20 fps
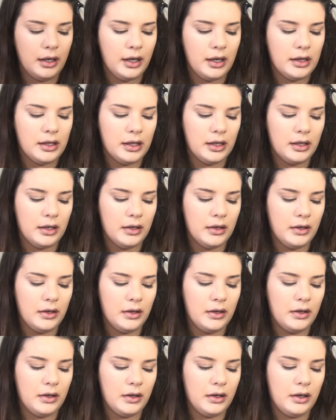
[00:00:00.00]
And then
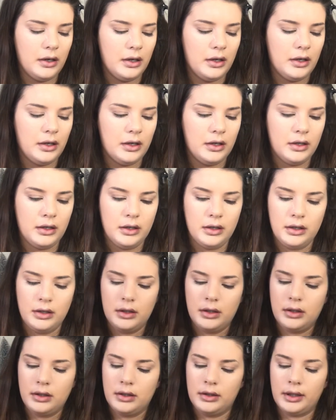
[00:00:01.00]

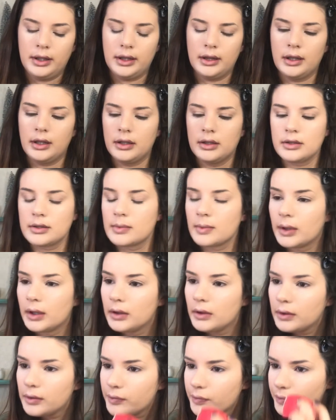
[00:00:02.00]
like that as
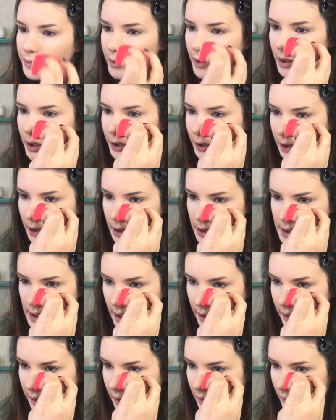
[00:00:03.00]
well. And you're going to
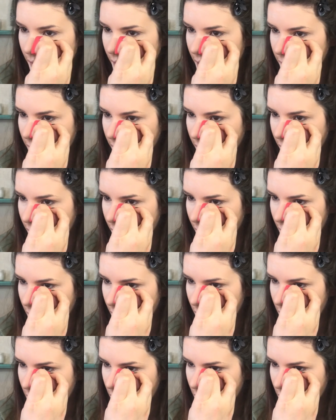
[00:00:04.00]
take it right here.